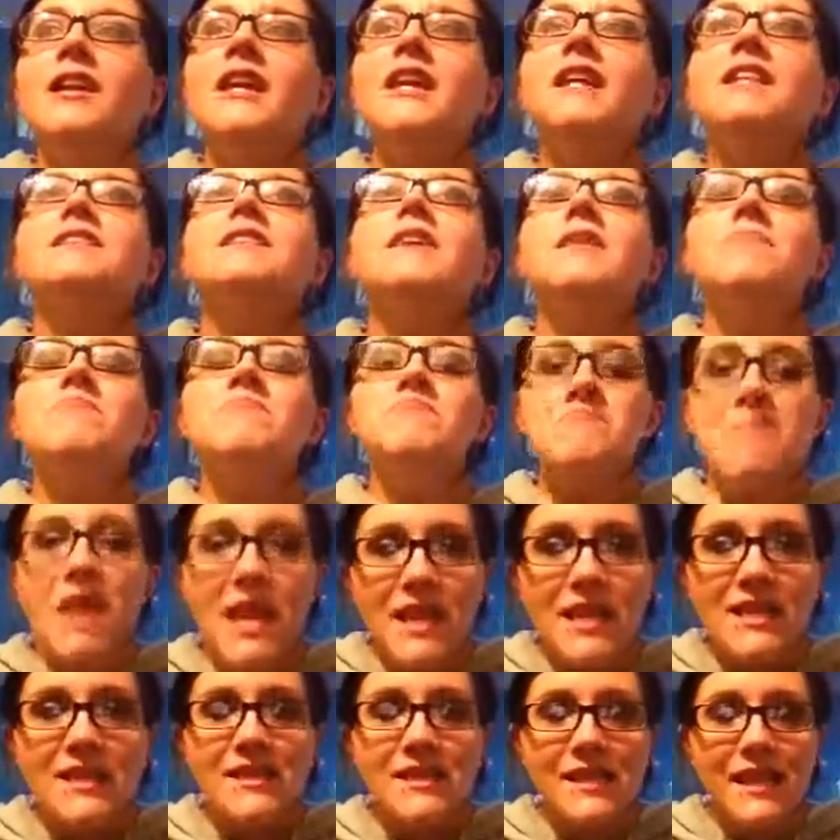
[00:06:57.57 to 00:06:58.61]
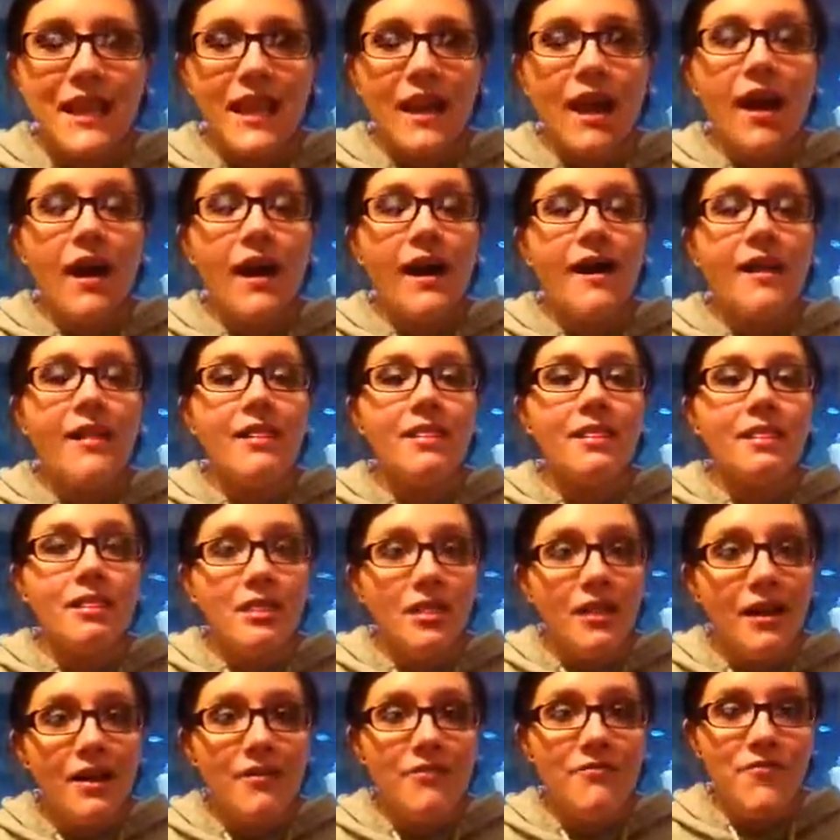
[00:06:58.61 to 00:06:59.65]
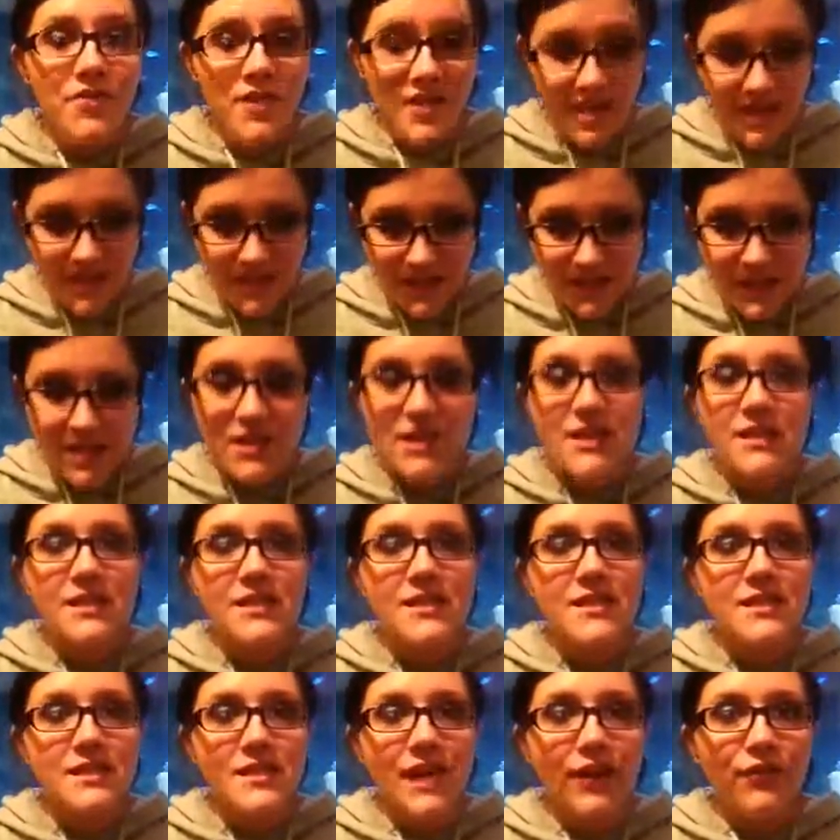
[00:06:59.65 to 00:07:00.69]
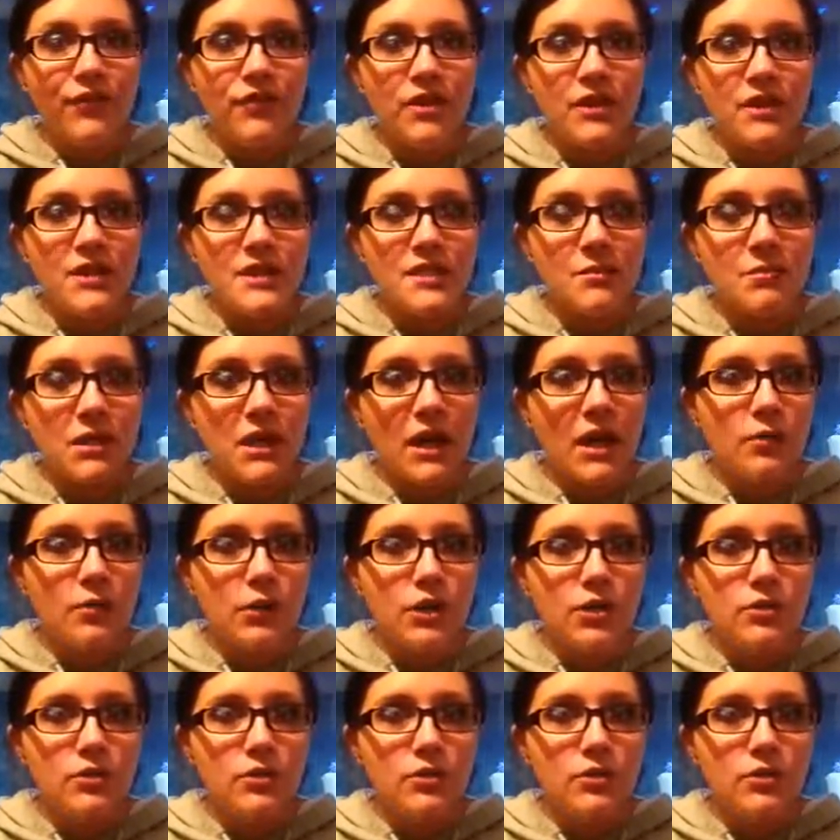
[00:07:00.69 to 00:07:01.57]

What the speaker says: It's amazing. I love this. This is definitely something I would